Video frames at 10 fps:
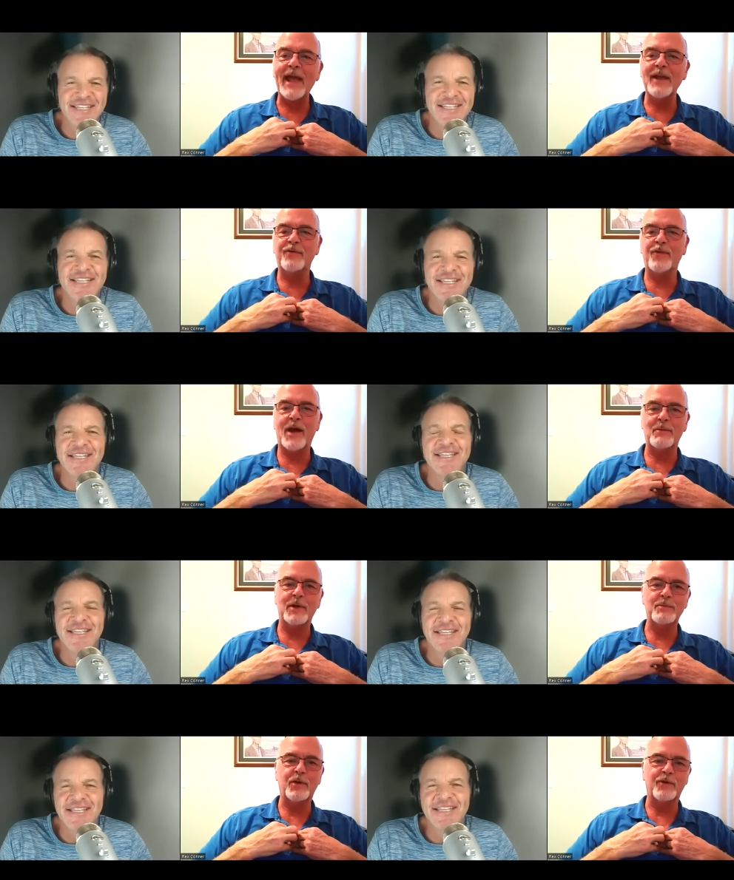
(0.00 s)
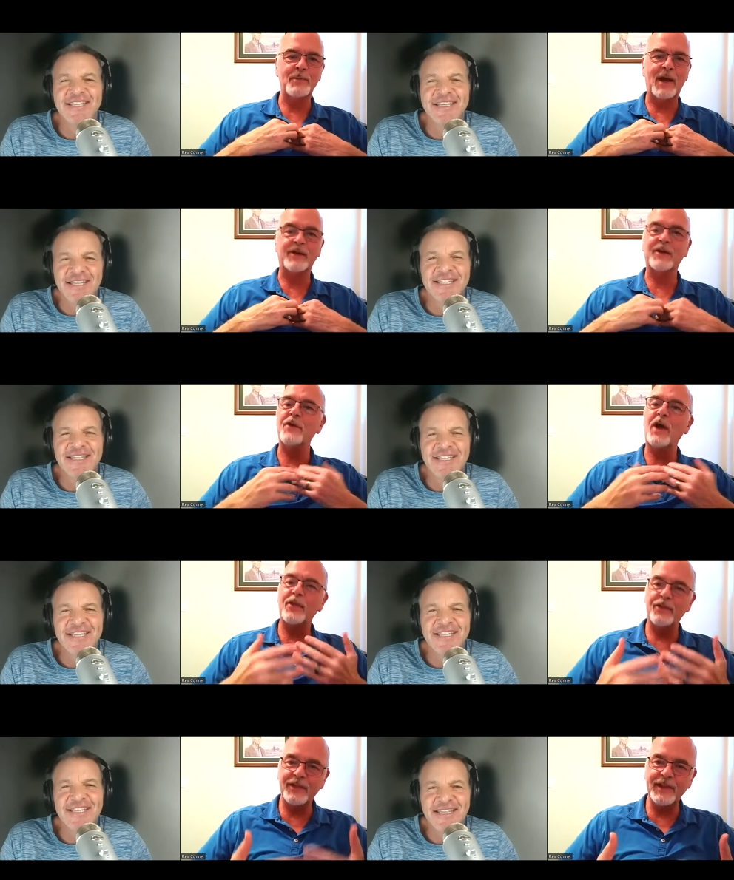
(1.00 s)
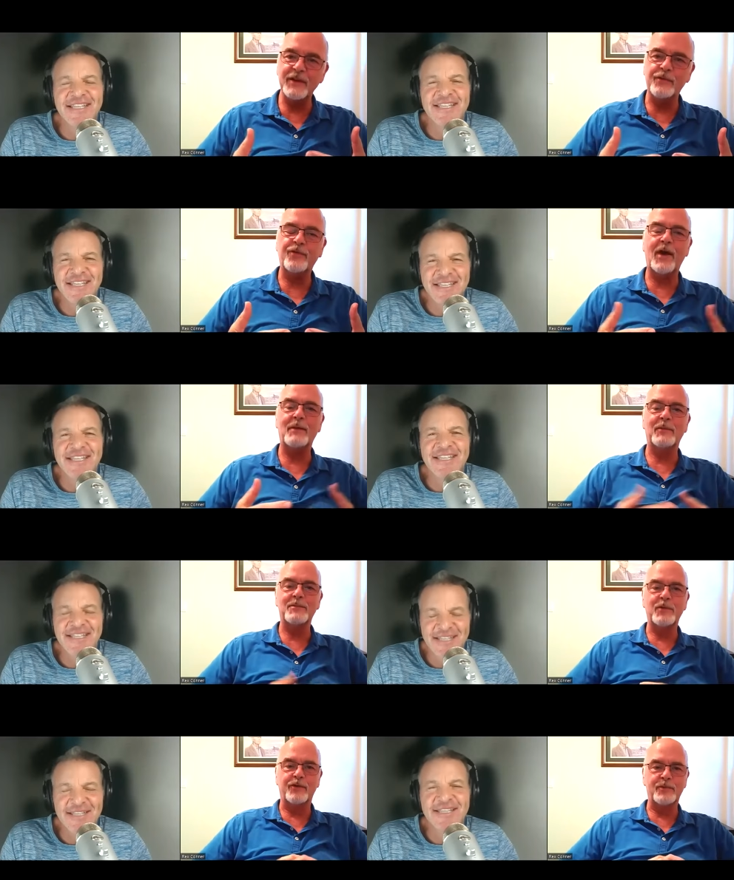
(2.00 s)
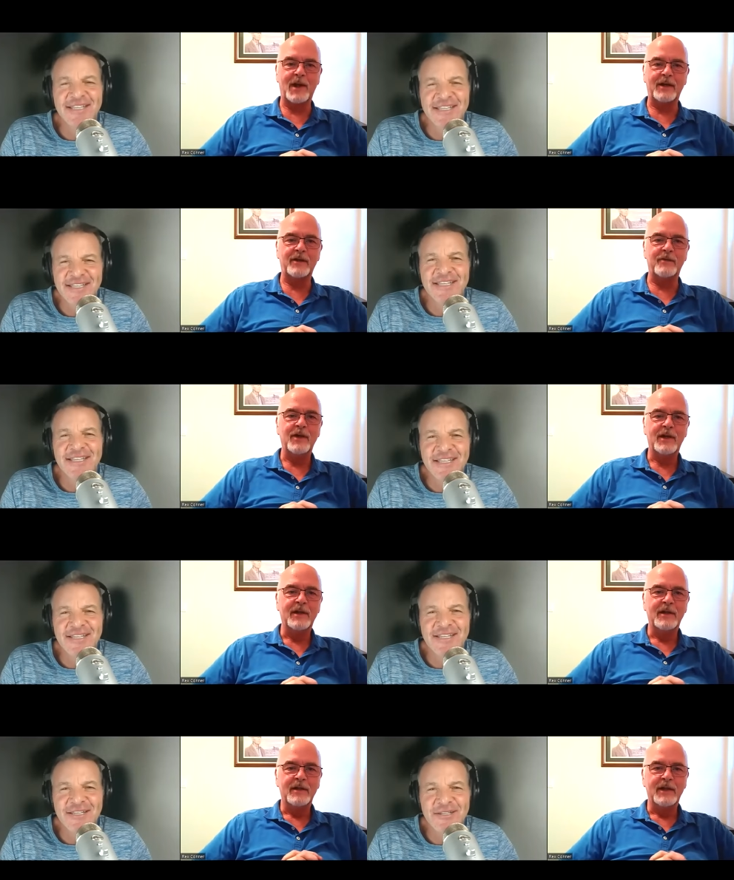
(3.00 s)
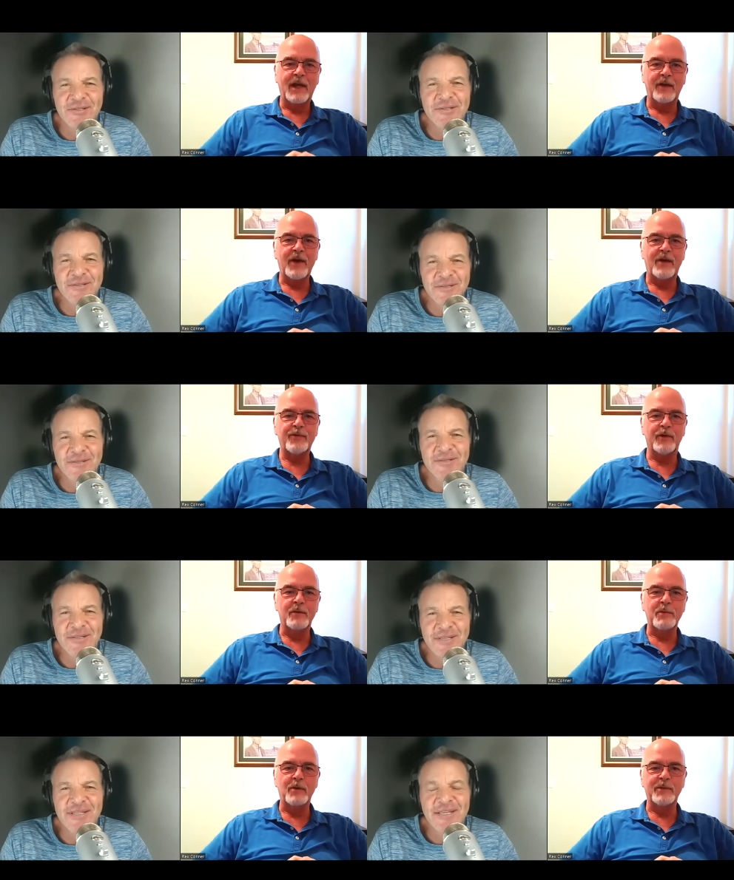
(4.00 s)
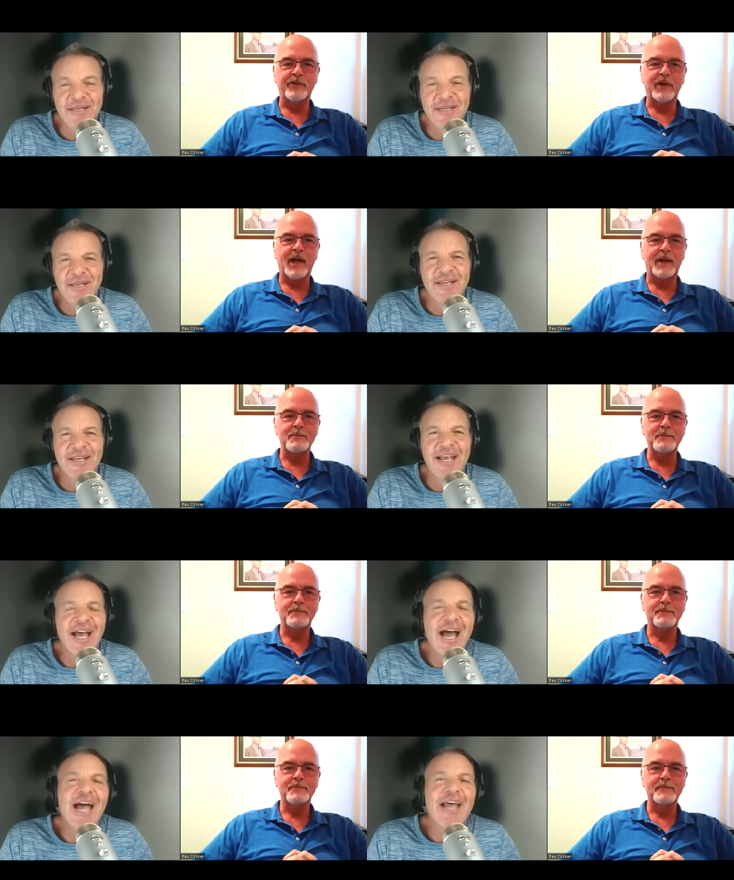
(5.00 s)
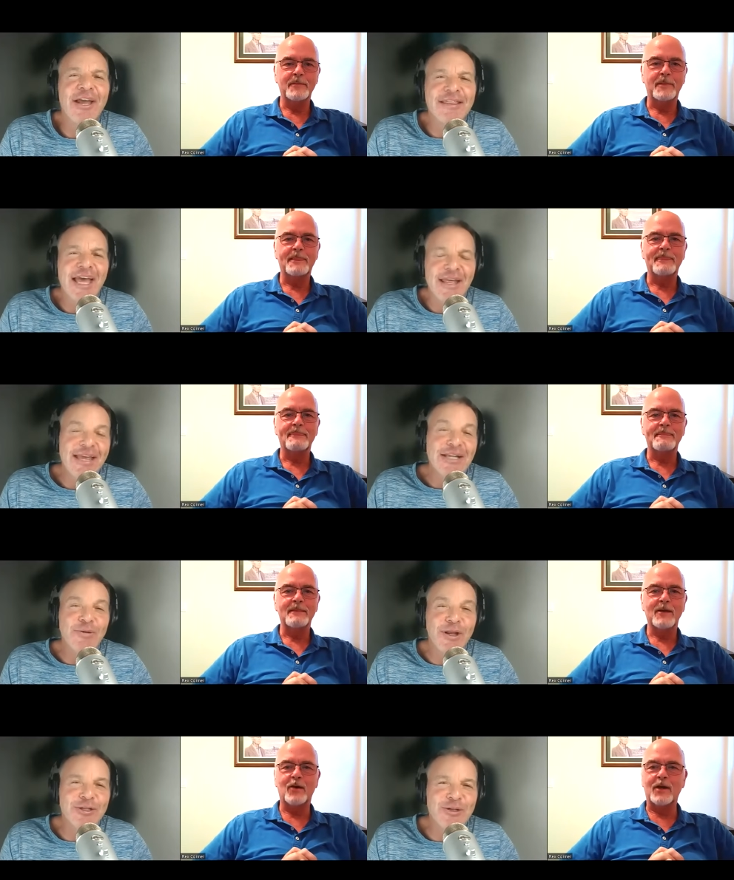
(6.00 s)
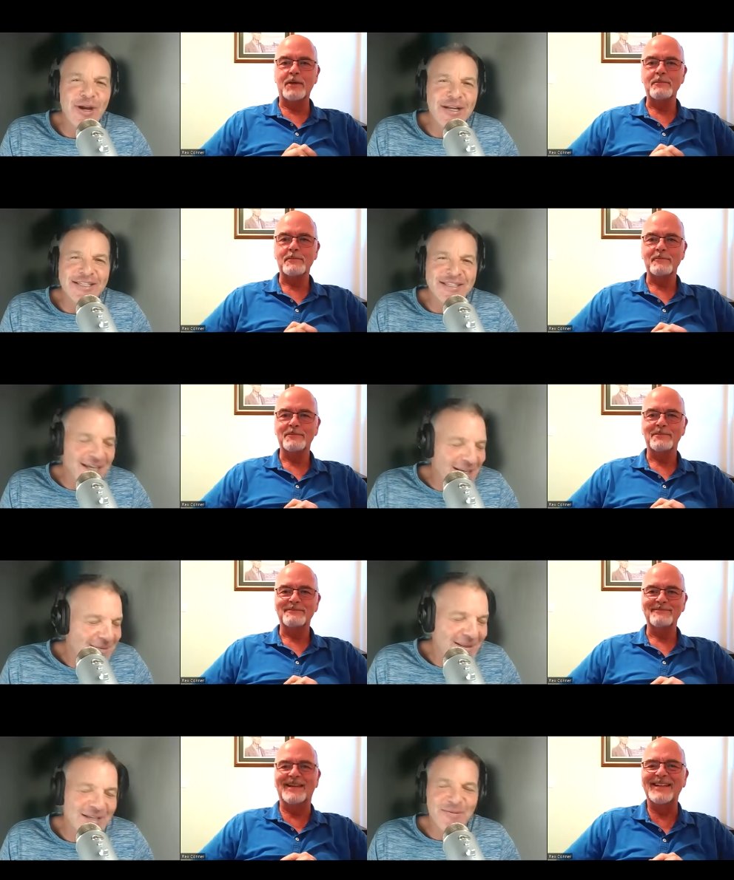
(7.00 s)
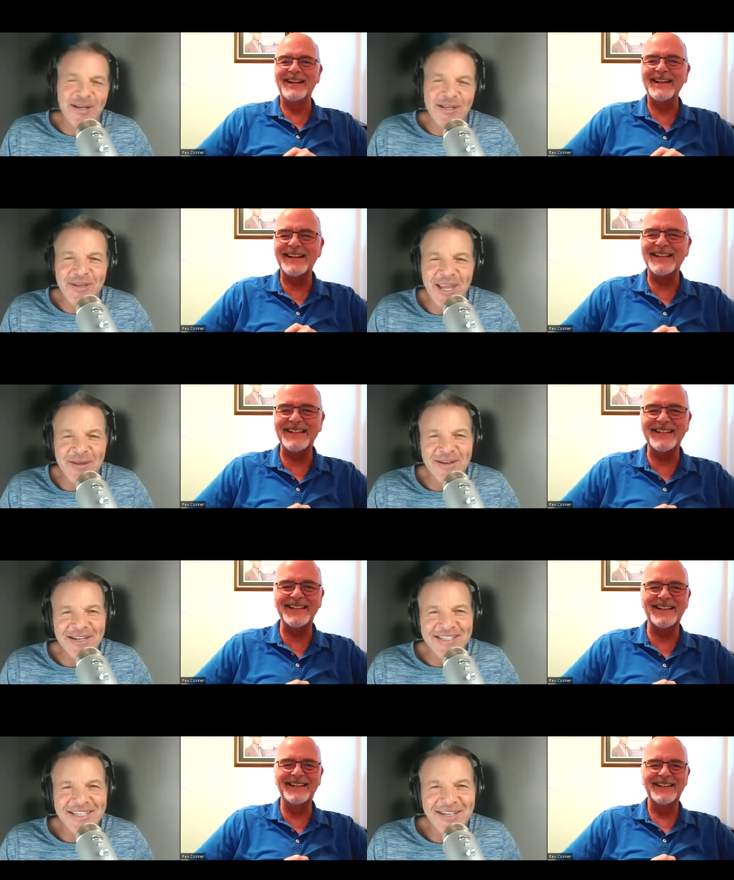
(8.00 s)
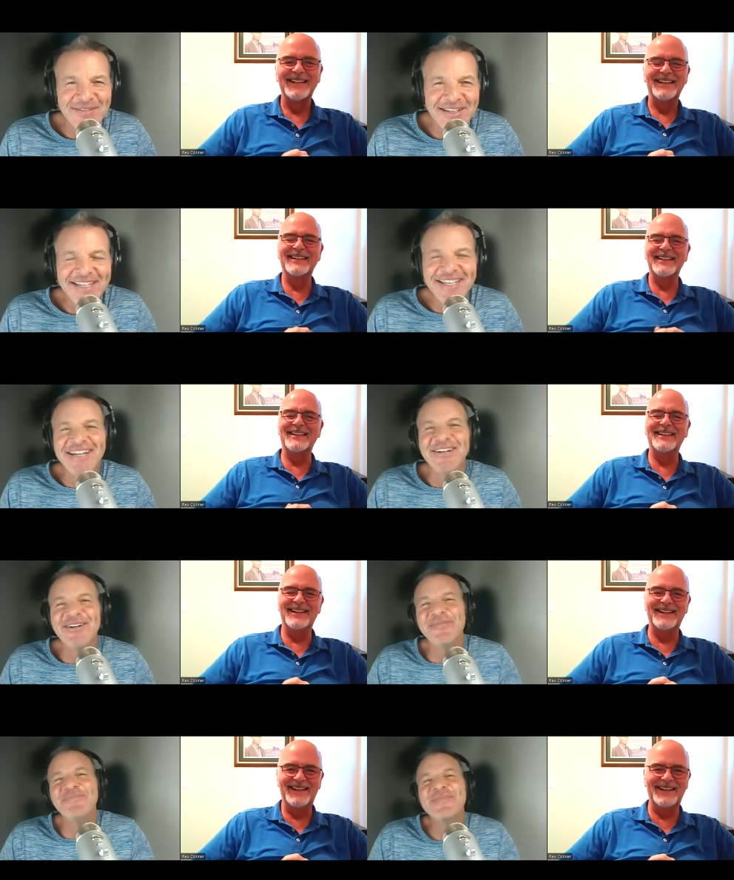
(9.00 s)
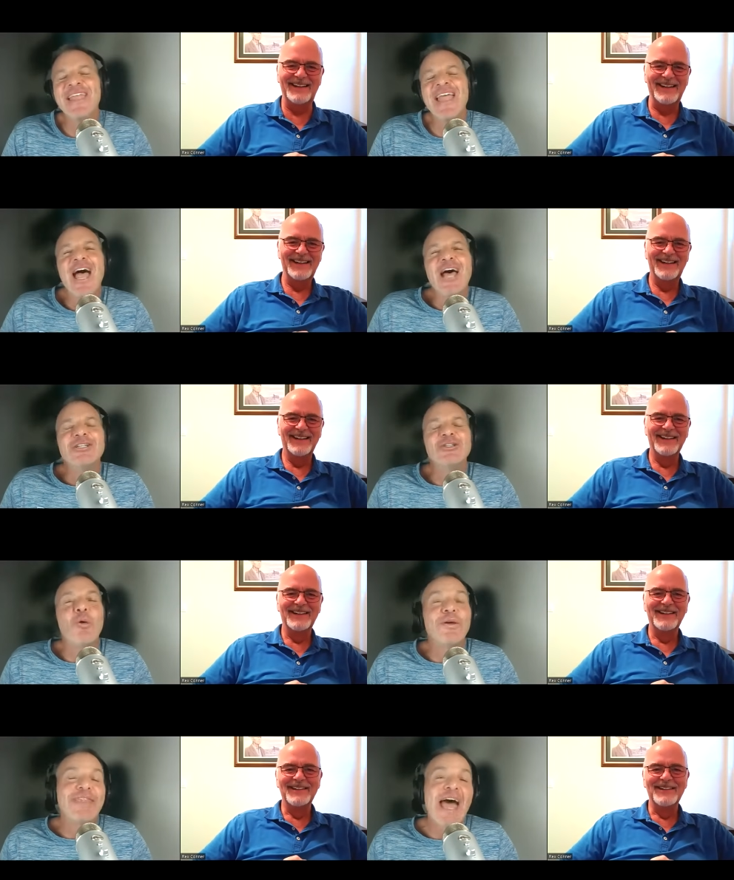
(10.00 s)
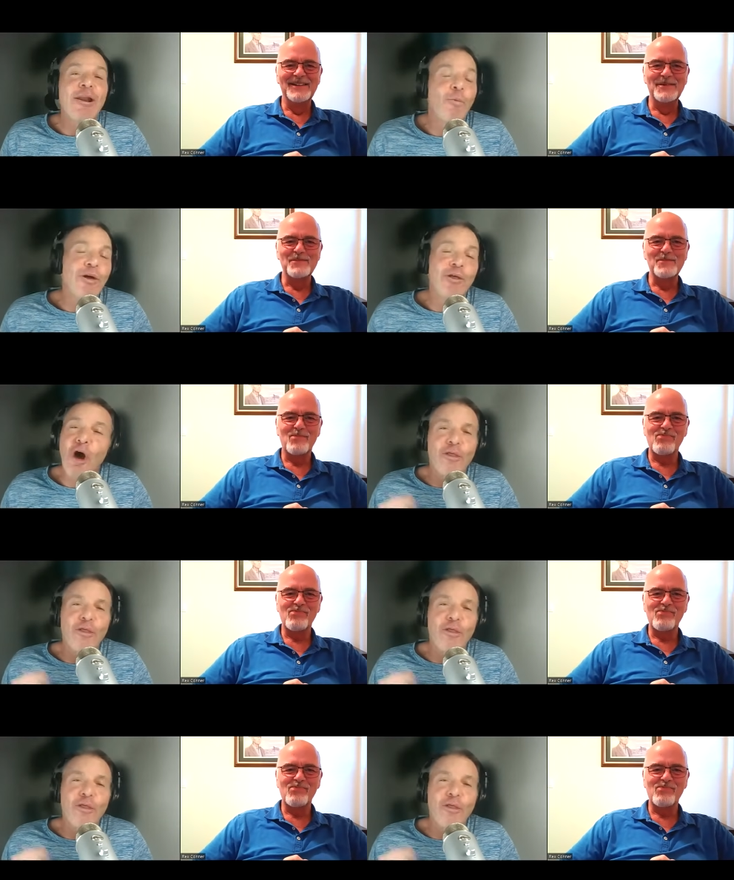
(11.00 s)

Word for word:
Speaker 1: a family perspective, not the family perspective. How's that for diplomacy, Adam?
Speaker 2: I like that. That's what I was trying to say. That's why you came in and saved it. So with all